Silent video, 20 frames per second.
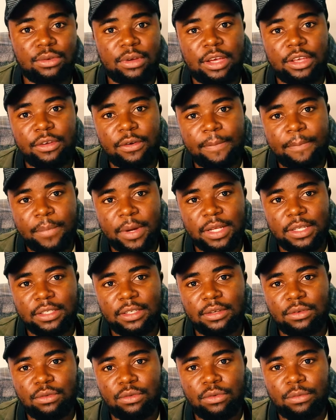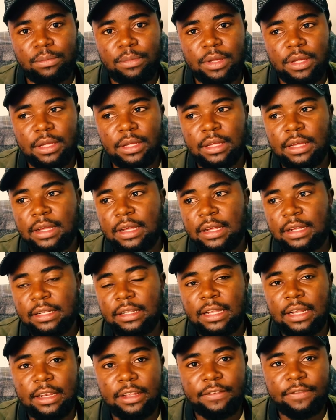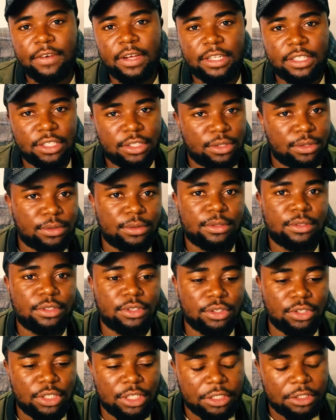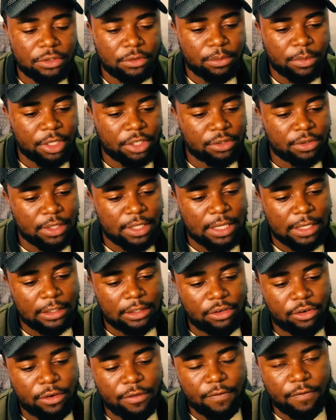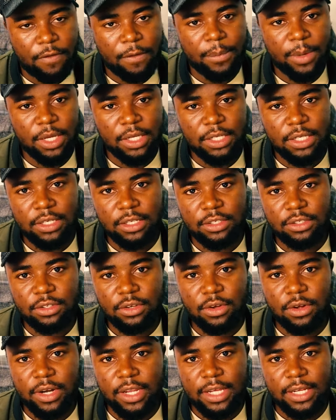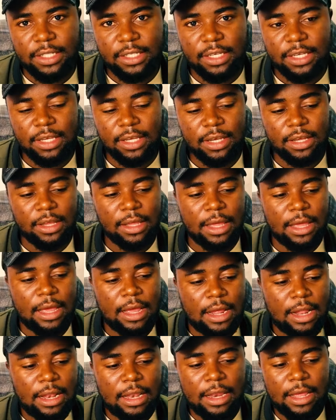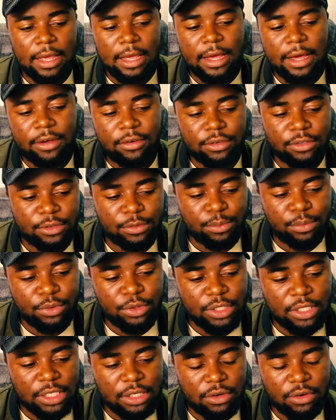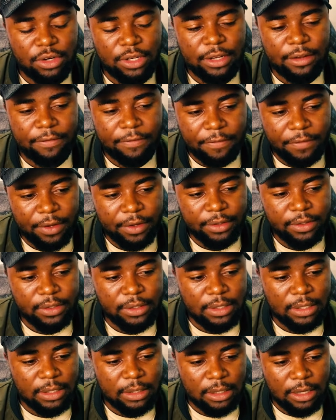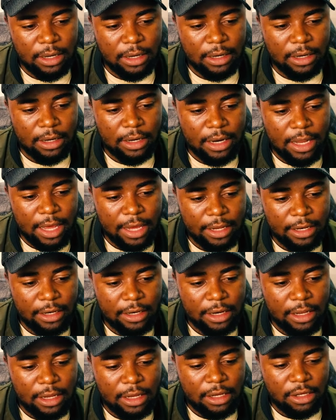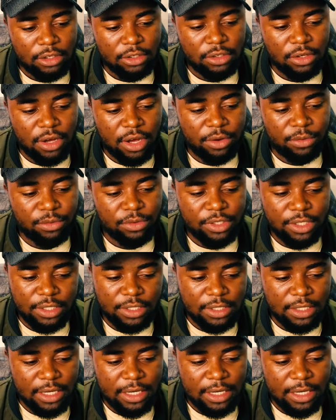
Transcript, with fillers: where your parcel will be delivered to. So you need to make sure that your information is correct here. Like I was putting on the first uh, line, so I will just